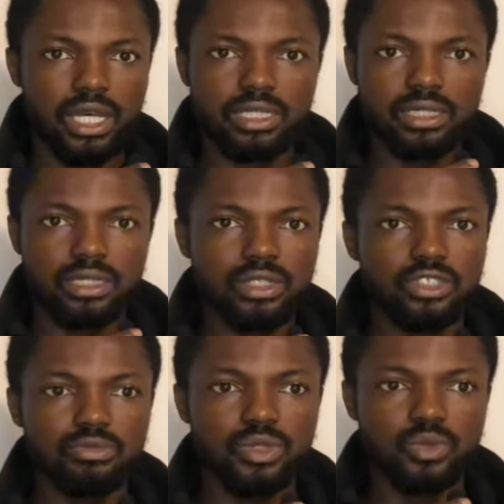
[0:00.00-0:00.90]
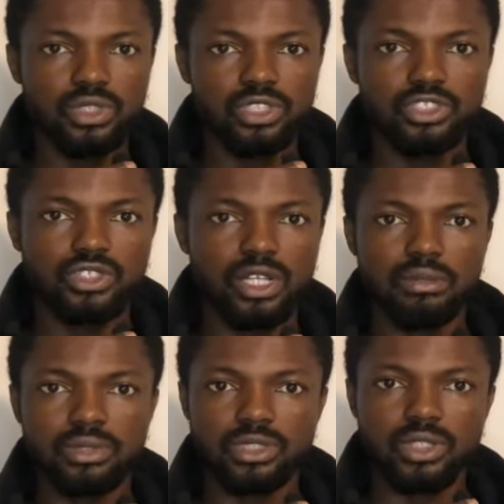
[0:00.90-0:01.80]
and it tells me what
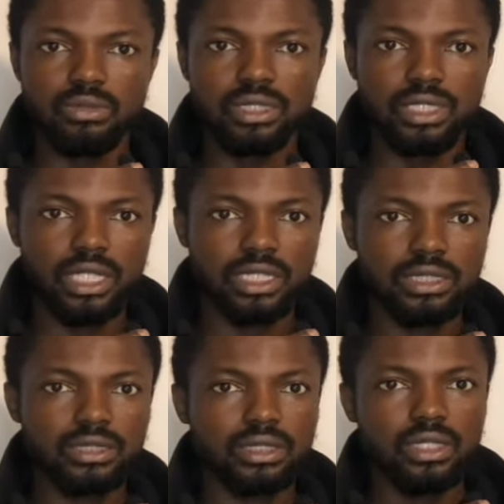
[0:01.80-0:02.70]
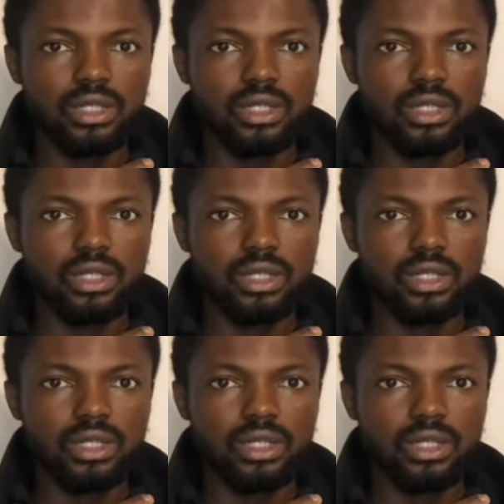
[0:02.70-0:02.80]
tram is coming next,